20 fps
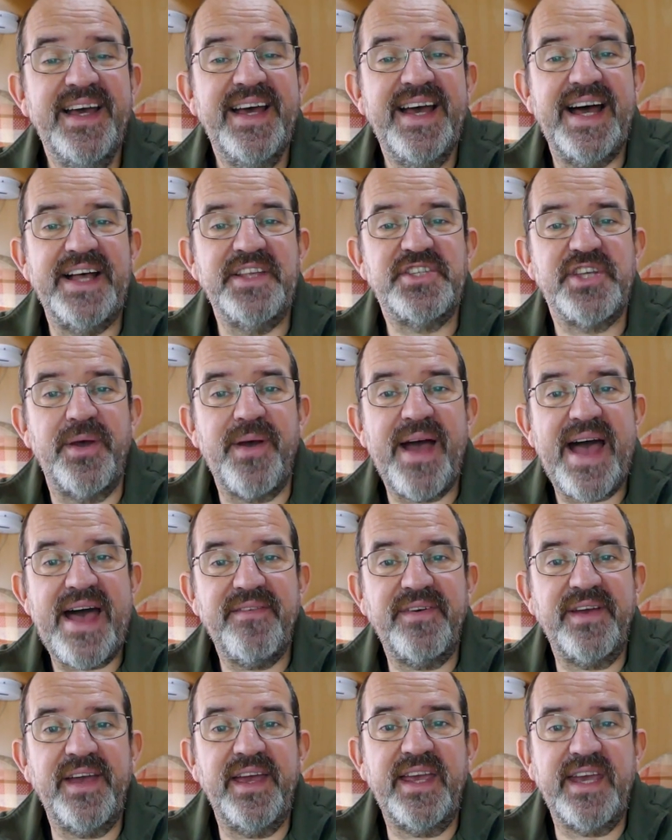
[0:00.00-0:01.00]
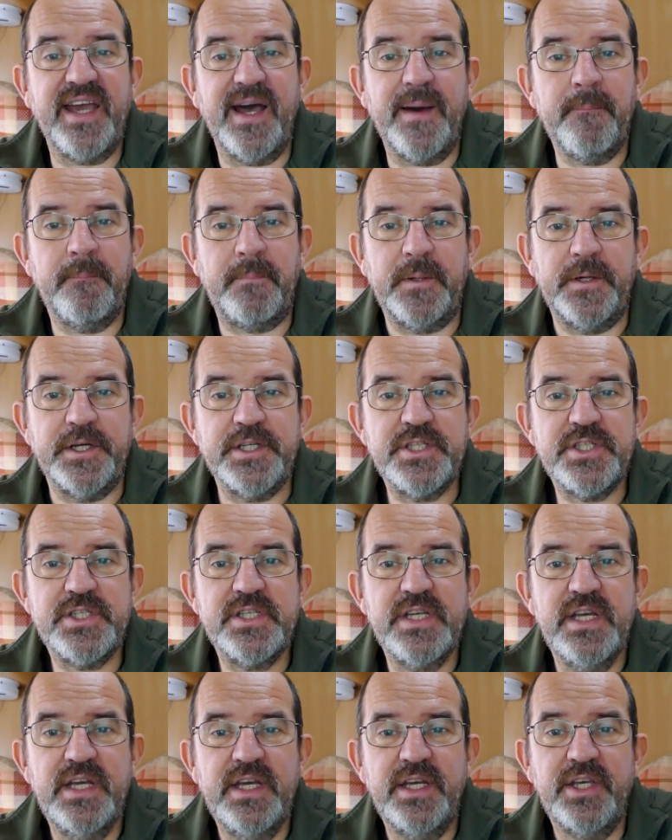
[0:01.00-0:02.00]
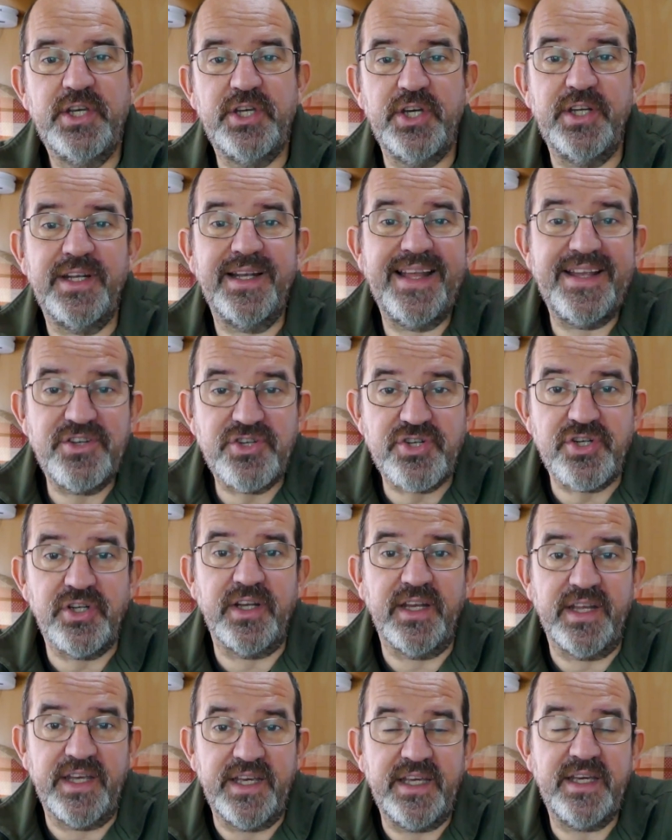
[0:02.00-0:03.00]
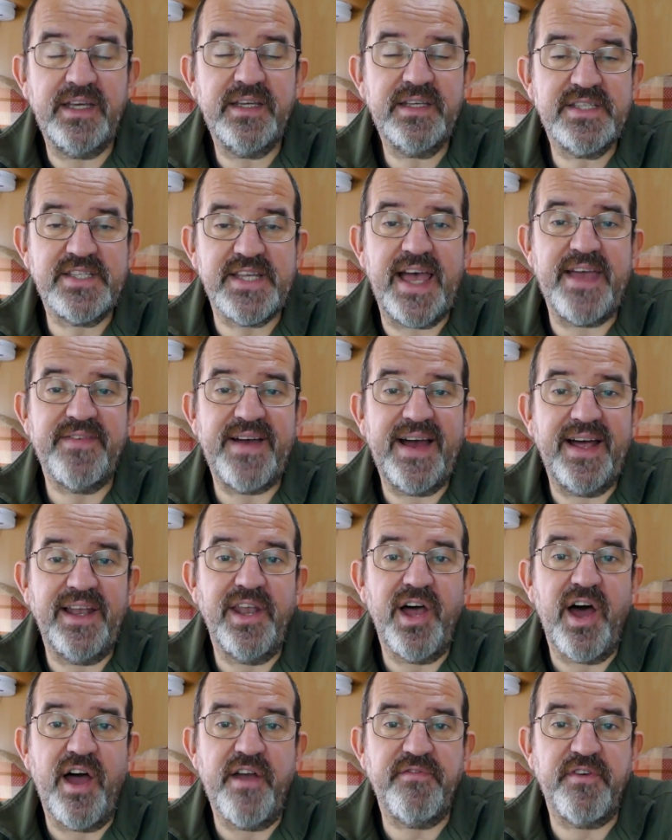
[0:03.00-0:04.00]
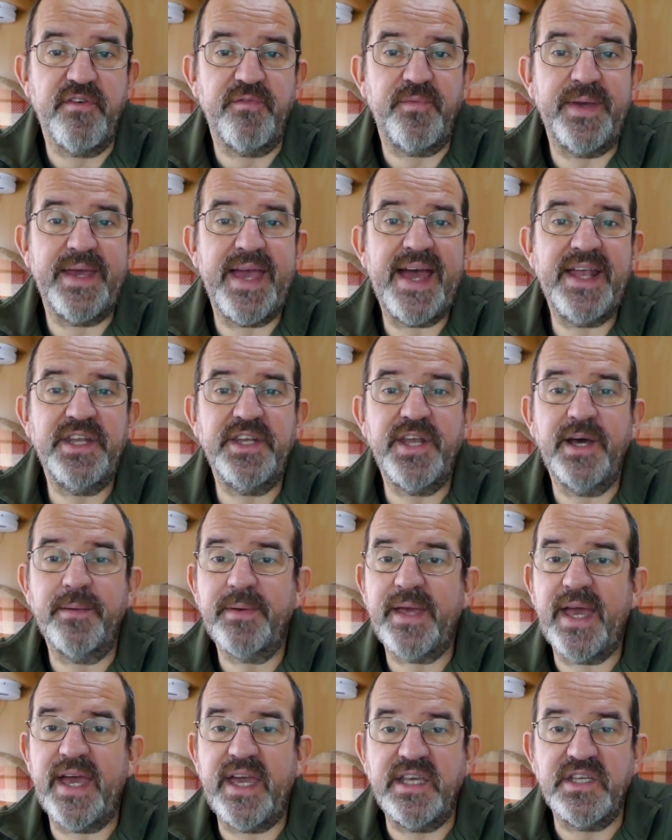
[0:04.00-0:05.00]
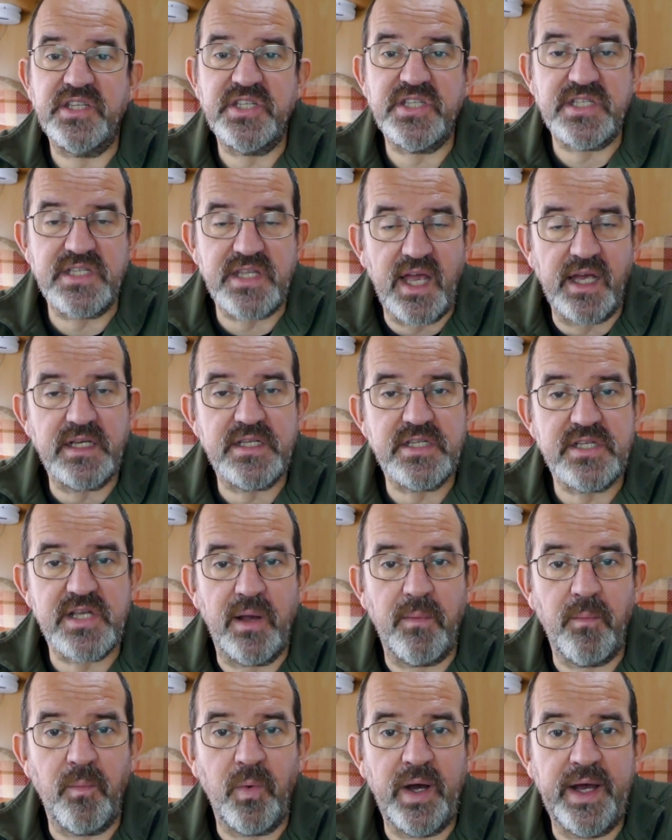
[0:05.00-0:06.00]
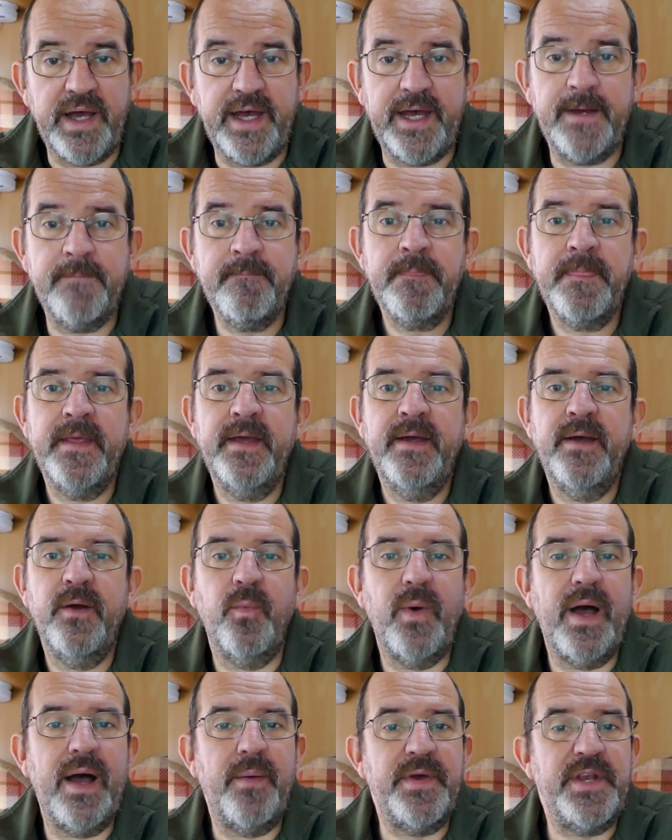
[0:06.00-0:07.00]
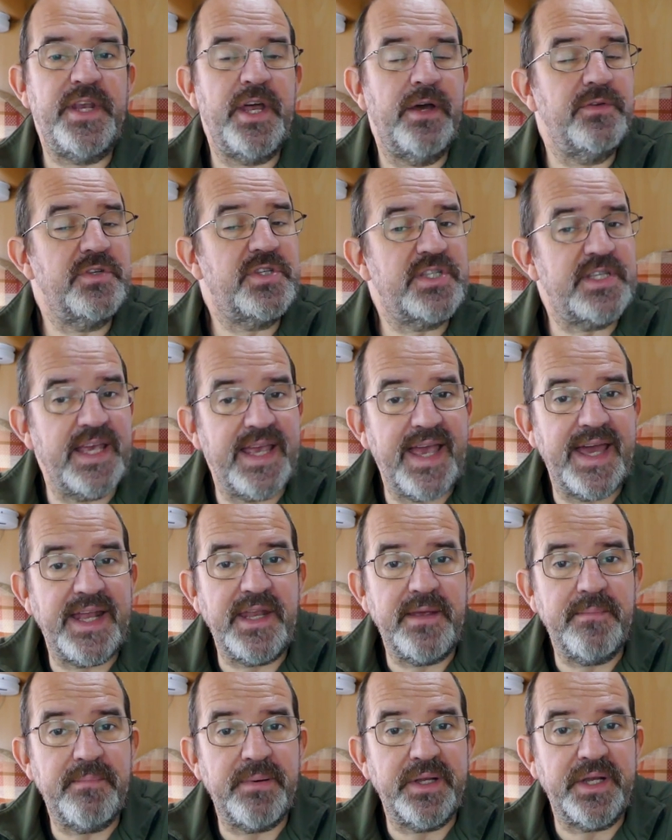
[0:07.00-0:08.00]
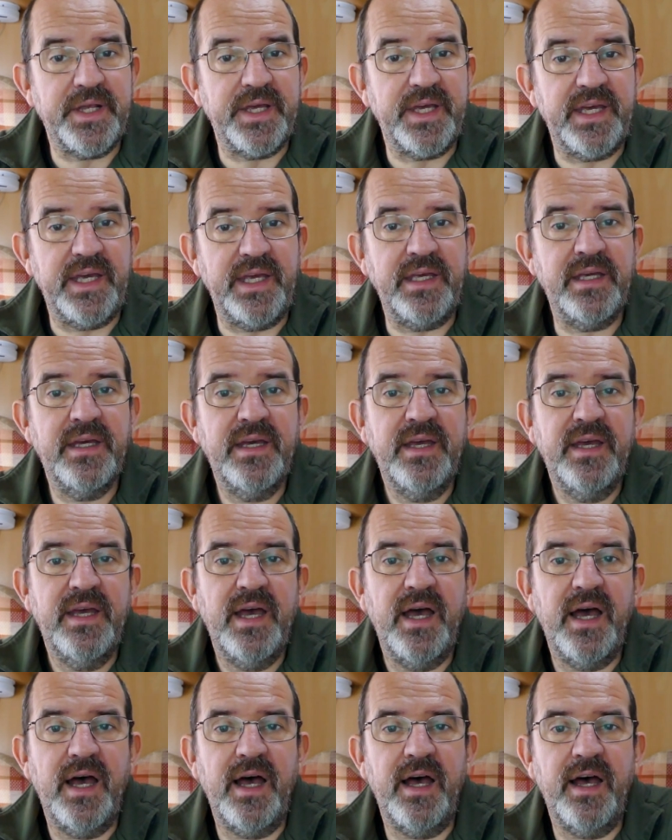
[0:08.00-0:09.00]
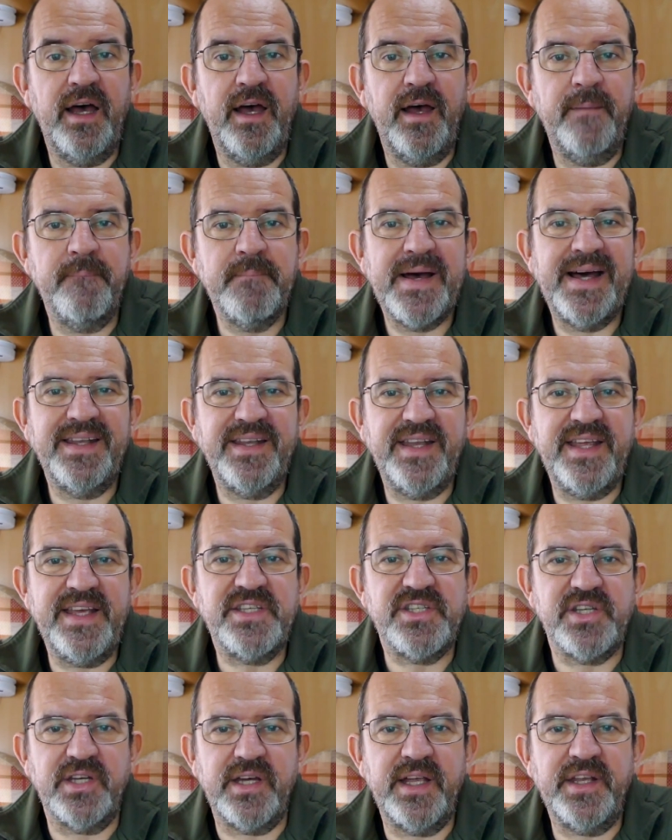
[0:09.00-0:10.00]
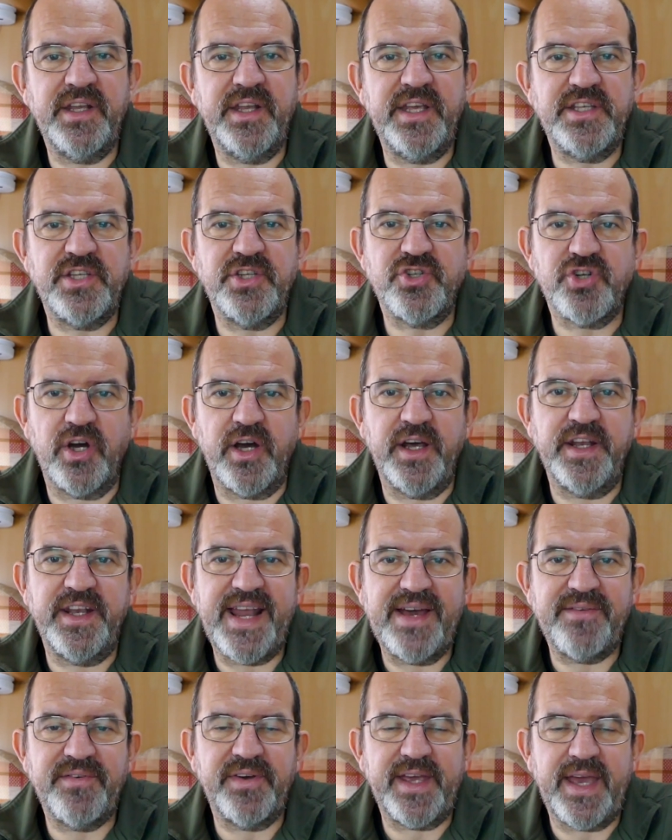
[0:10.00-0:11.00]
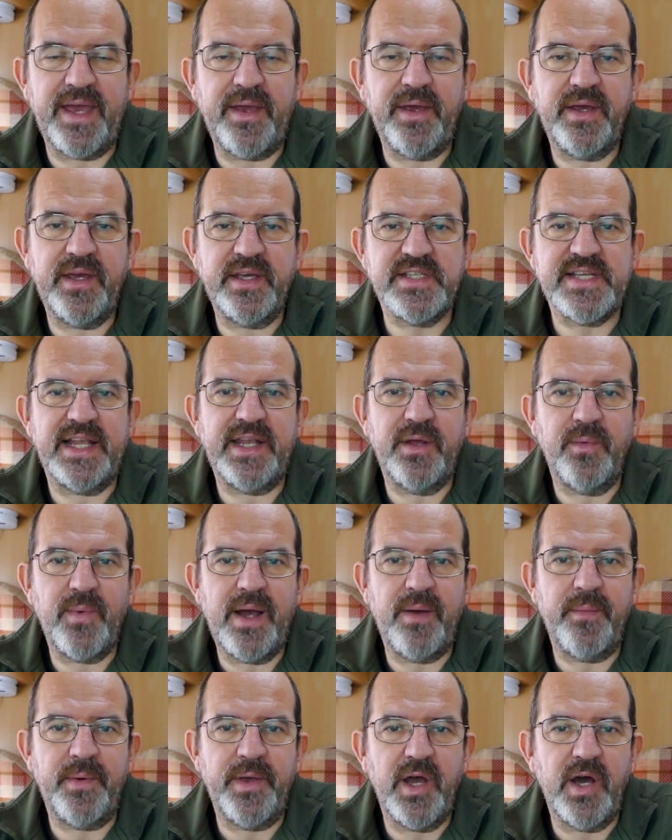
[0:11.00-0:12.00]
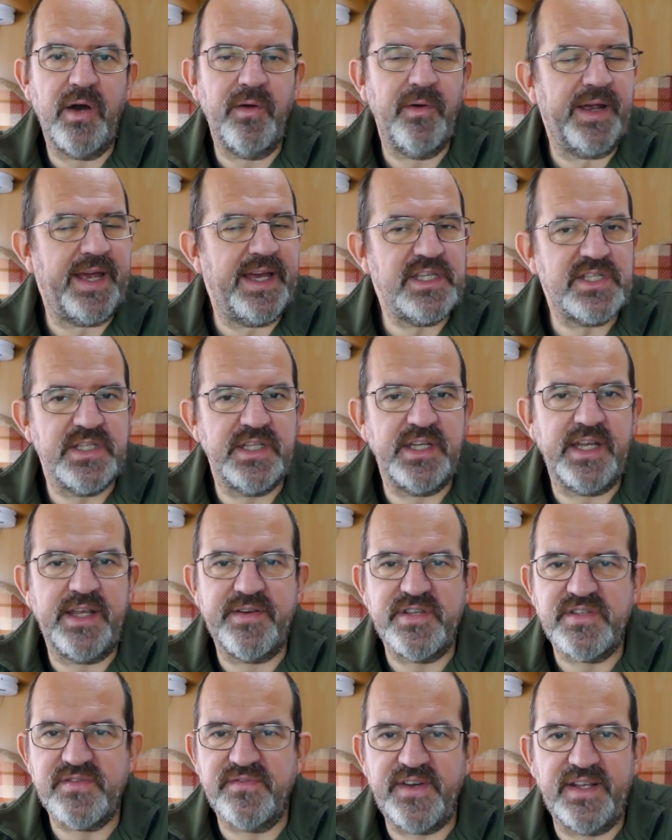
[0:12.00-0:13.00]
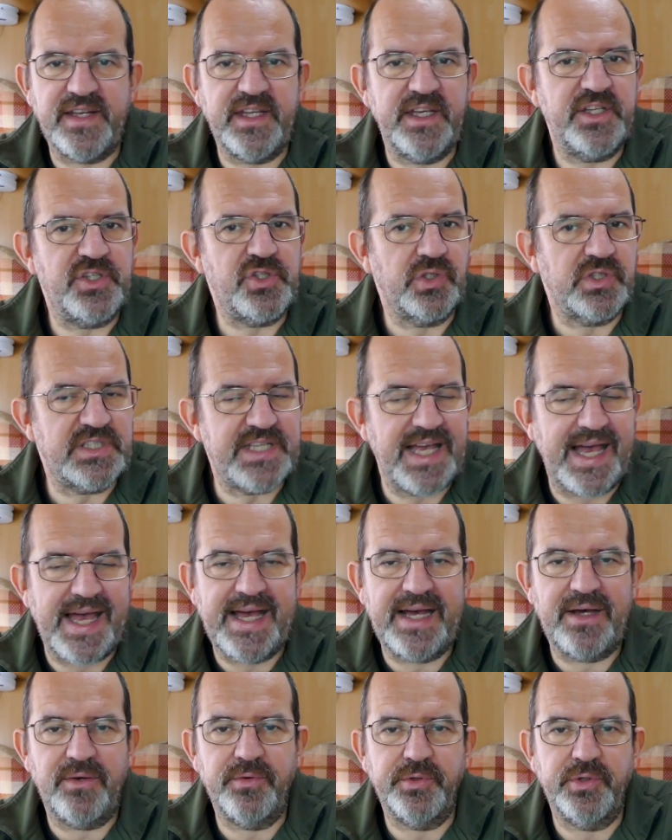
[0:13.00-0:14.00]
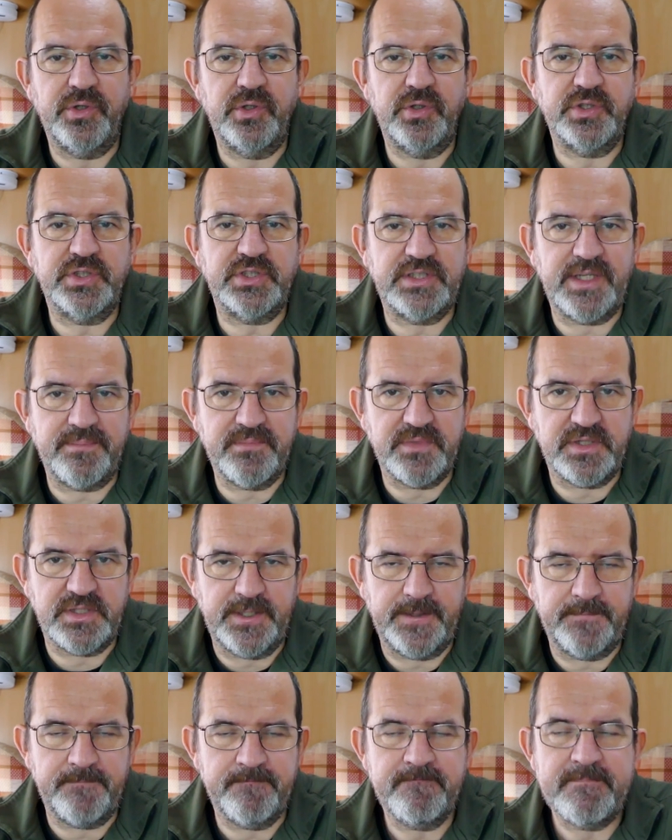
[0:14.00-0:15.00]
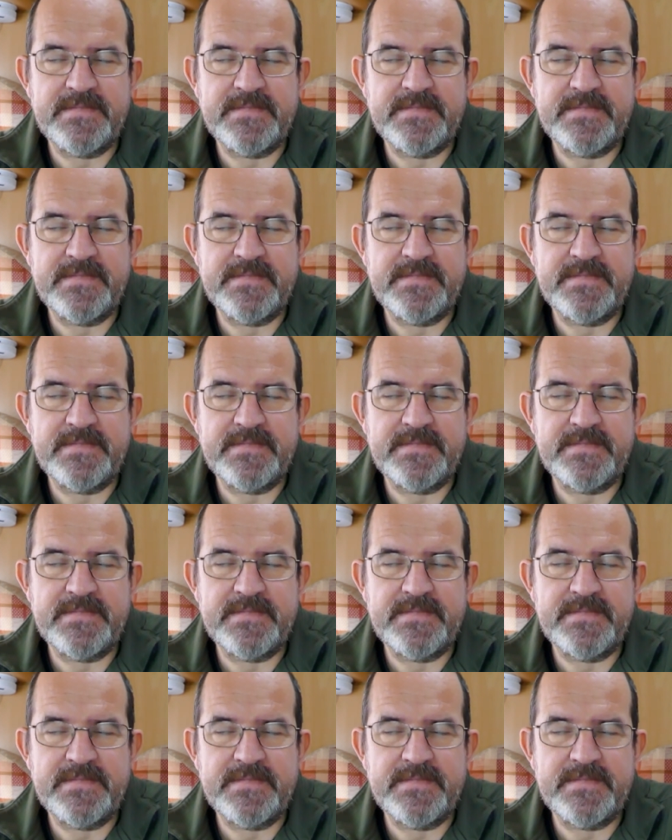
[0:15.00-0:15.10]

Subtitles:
and so having a compass could literally save our life if we end up getting stuck somewhere where we don't see anybody and need to try and navigate exactly where we are or get to the nearest village or town or something.